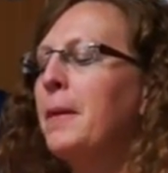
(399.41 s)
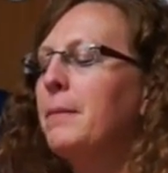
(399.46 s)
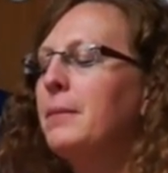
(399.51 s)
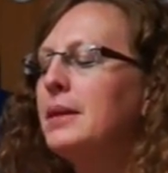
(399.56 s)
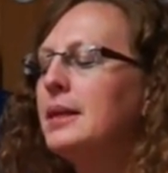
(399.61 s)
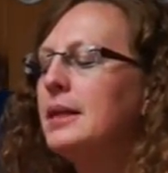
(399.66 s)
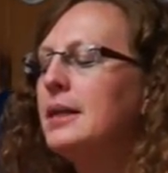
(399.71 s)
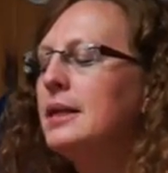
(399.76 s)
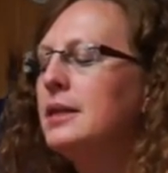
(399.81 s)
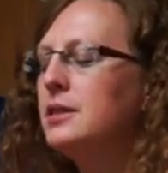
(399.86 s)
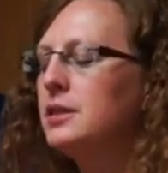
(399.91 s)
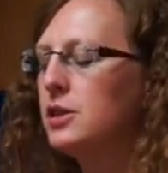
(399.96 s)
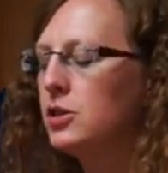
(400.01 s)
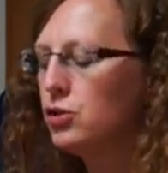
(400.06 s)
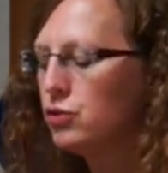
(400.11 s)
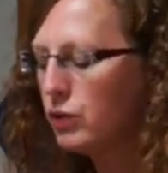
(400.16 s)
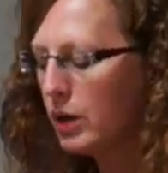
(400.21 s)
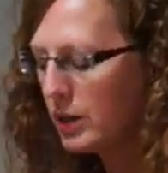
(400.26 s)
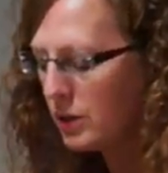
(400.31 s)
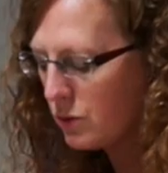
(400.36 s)
But then it's just
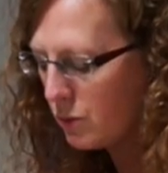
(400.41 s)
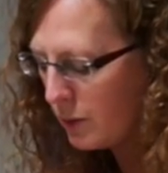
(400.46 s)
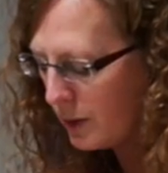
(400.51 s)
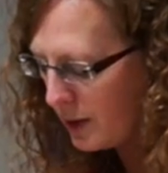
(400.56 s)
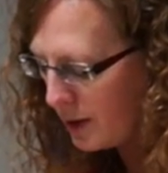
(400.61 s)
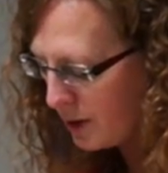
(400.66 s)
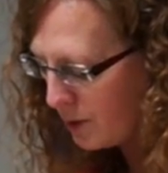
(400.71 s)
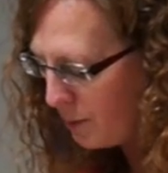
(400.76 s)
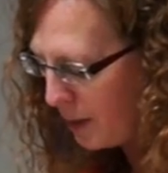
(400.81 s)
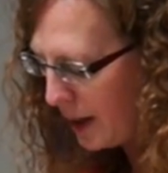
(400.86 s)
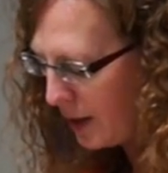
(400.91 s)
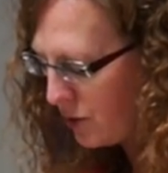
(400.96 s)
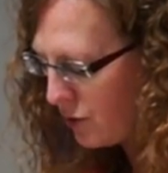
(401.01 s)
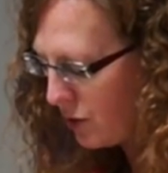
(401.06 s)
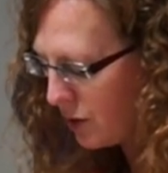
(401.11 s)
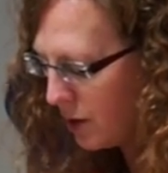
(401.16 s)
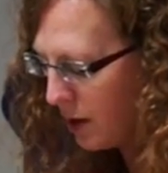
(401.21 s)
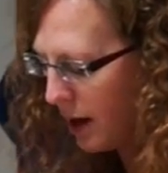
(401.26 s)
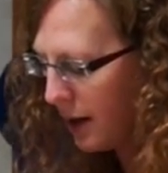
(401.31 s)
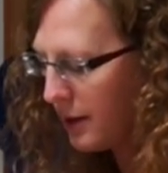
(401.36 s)
stretched with this
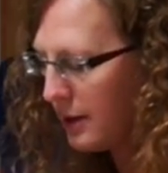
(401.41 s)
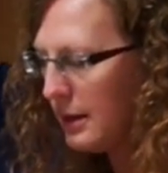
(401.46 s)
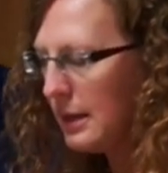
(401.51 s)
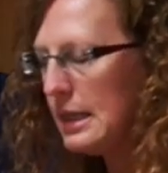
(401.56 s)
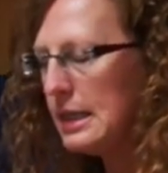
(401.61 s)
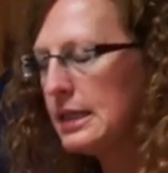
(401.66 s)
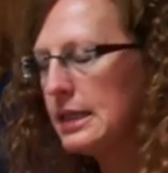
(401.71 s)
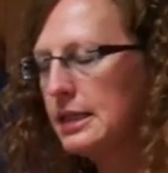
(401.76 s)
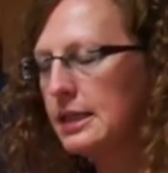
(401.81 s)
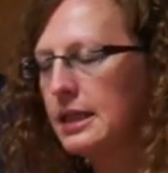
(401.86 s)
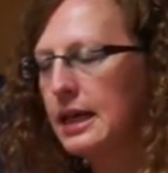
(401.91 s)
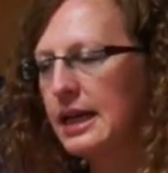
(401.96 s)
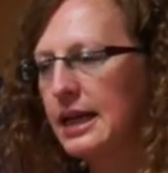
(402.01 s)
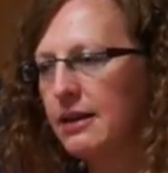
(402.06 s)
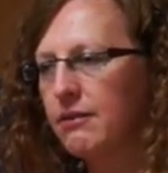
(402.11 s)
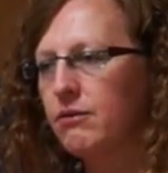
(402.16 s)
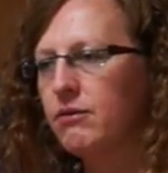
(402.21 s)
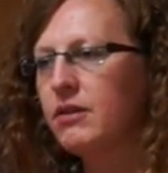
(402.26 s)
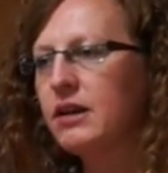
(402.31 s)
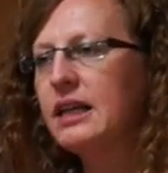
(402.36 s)
pastry cloth. And this is like
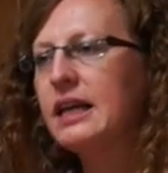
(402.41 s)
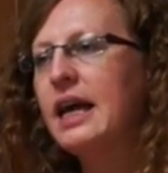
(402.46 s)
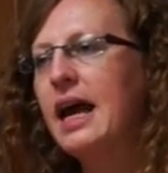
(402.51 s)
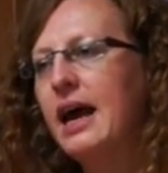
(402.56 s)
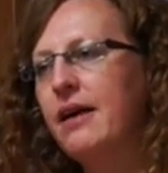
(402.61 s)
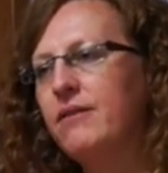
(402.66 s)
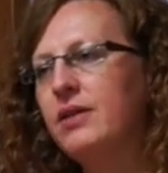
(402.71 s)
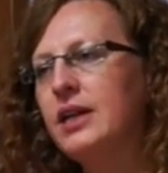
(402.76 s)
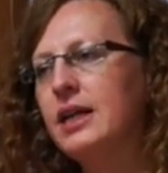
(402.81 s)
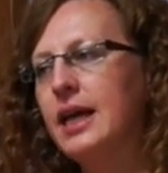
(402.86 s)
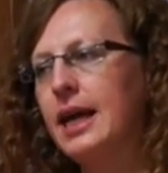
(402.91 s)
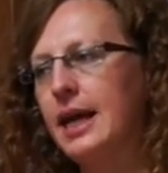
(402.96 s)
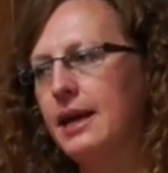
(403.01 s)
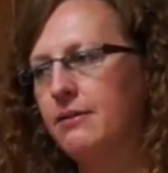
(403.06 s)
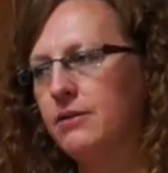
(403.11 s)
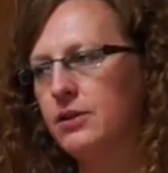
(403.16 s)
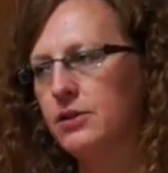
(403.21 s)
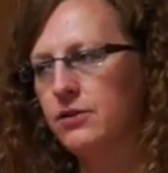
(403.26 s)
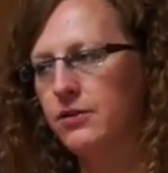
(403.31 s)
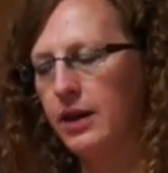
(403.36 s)
a really heavy
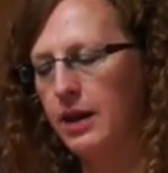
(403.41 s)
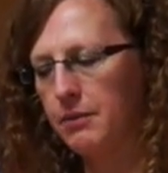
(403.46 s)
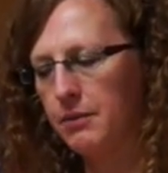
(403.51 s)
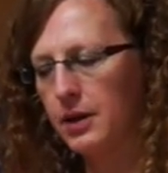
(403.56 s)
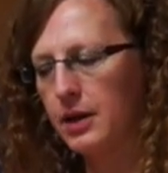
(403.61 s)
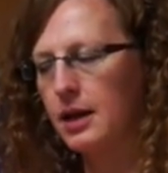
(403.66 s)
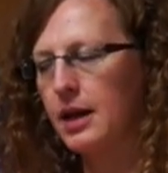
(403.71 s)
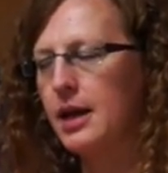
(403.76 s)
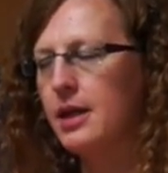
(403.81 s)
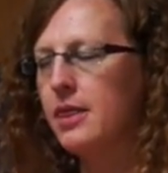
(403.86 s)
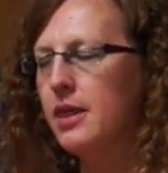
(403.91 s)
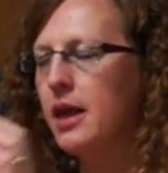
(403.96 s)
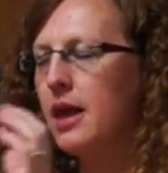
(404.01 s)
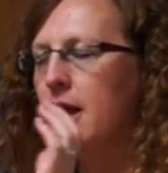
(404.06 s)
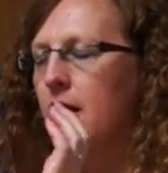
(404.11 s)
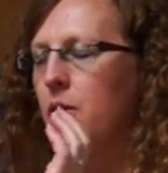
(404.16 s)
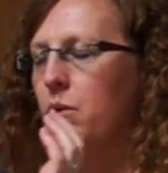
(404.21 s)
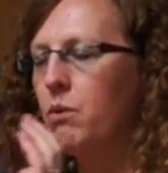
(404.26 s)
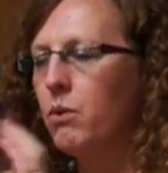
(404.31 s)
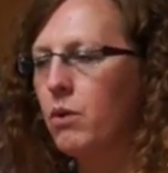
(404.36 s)
canvas fabric. And
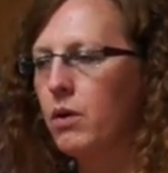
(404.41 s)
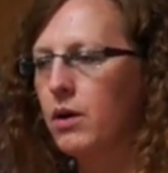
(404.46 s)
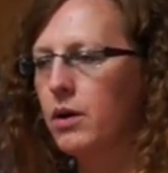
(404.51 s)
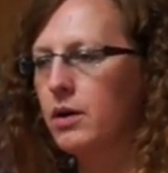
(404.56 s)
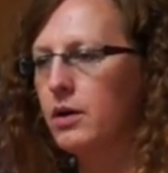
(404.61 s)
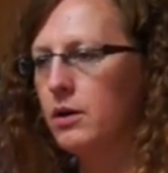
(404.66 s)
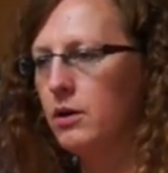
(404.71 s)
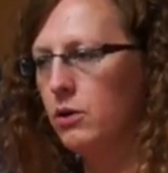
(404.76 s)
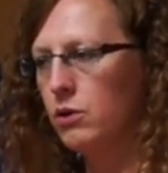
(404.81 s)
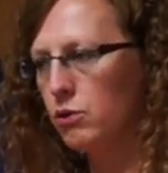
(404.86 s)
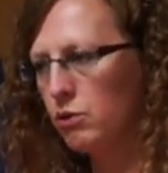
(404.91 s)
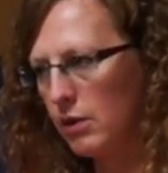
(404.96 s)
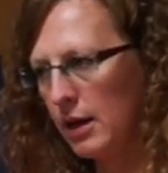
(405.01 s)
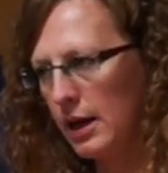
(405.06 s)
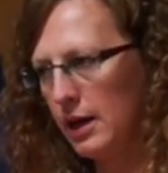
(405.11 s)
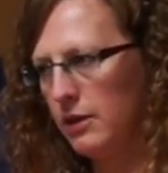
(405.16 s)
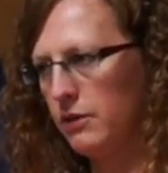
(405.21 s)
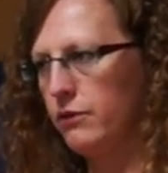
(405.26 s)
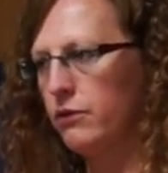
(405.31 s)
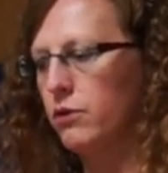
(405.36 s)
they work
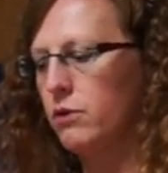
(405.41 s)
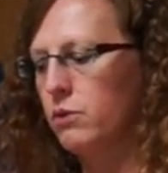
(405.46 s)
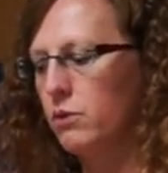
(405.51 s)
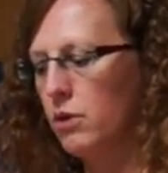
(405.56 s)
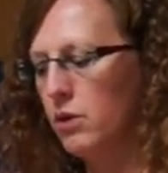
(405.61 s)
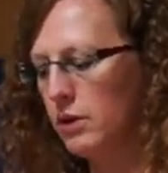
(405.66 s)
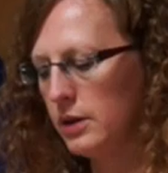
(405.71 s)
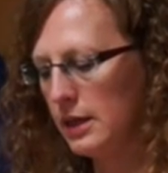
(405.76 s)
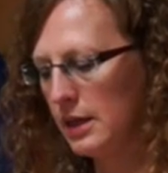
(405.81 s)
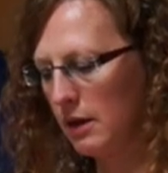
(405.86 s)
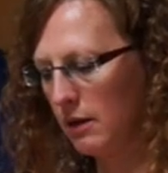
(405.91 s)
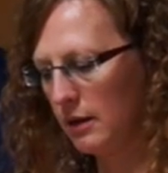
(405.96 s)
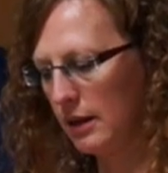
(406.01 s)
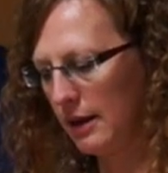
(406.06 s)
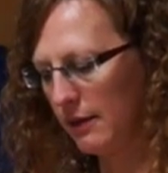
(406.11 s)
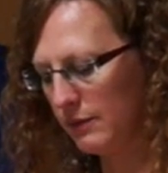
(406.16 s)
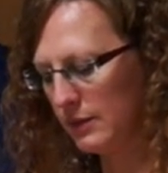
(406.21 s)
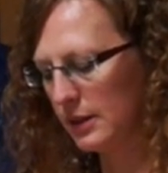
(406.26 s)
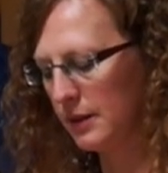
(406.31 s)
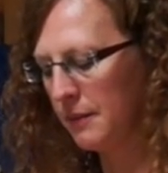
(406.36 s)
great for rolling out
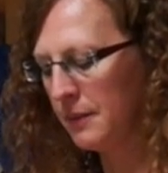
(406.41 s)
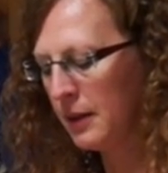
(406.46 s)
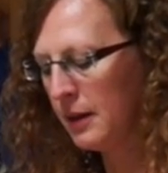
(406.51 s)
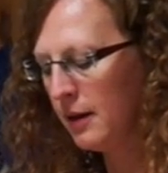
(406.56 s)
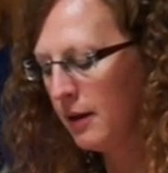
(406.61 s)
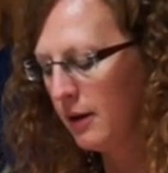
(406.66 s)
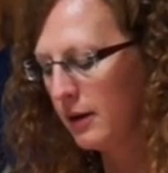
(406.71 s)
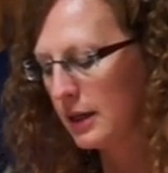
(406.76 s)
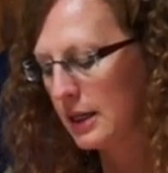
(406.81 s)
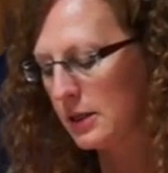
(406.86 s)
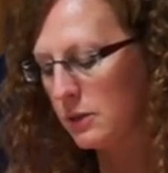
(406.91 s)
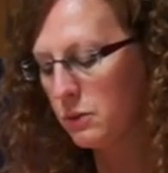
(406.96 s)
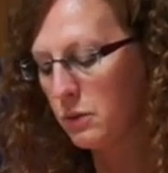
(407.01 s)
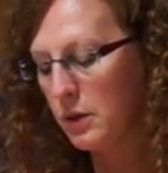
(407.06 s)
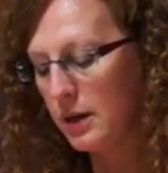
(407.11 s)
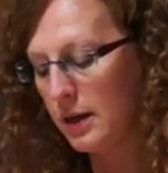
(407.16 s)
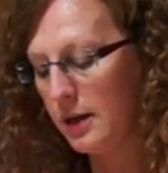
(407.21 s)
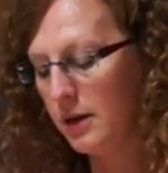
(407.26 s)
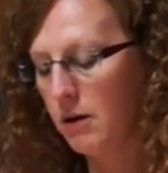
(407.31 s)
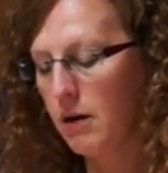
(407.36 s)
lefse. Because
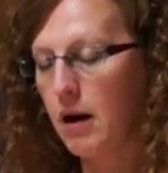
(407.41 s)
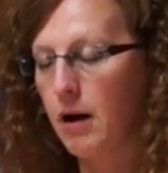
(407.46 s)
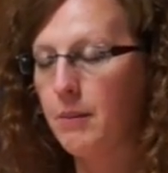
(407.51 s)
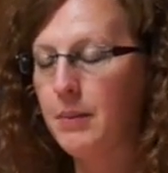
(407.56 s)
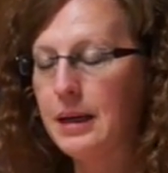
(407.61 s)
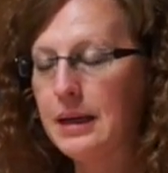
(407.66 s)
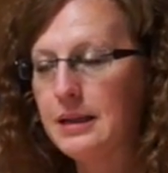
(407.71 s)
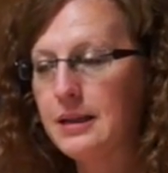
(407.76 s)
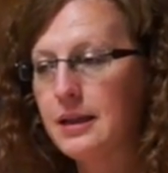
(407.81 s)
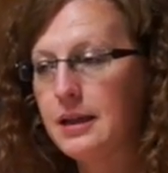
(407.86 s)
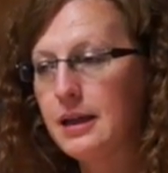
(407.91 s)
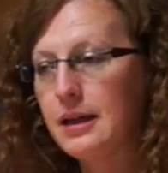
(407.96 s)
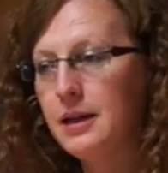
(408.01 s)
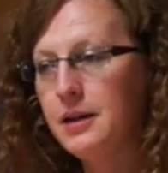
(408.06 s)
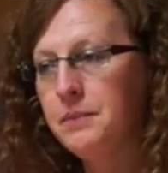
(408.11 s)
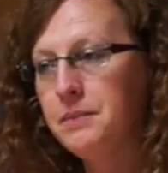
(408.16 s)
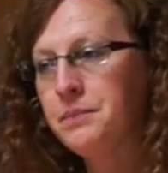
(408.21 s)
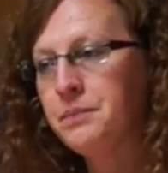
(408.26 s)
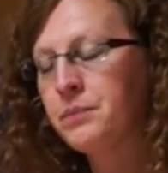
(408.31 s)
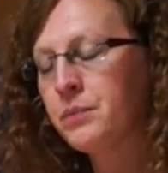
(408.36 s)
one, I know how big to get
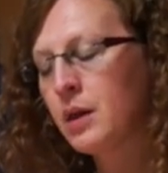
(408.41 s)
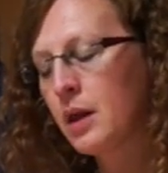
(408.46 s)
it.